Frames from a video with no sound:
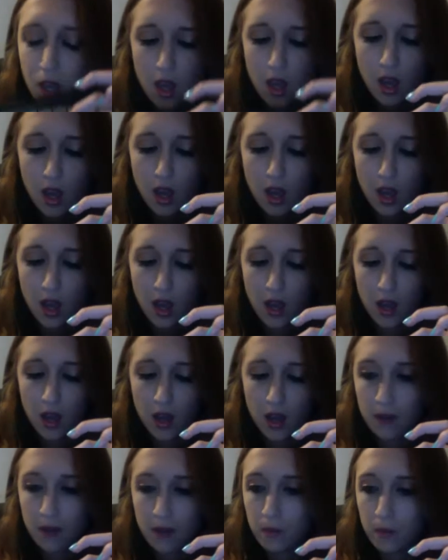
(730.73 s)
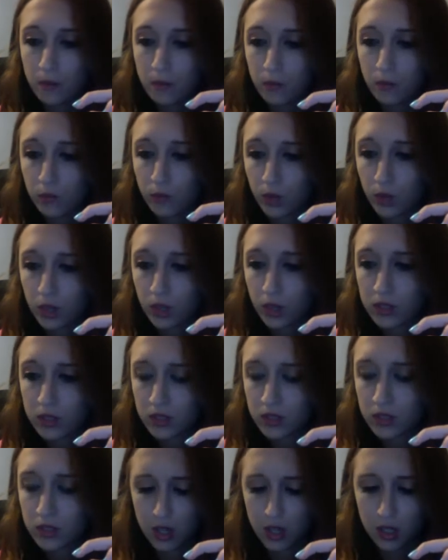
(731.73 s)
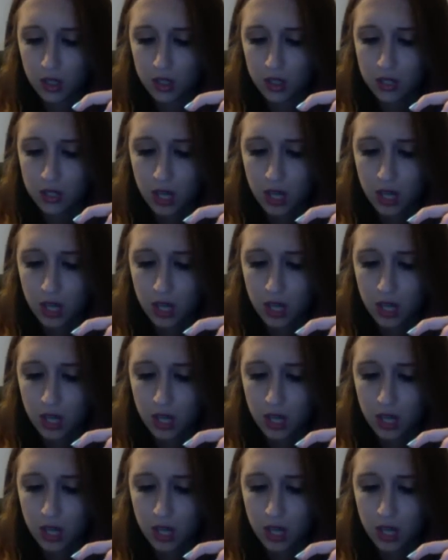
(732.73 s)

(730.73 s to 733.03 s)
What else next?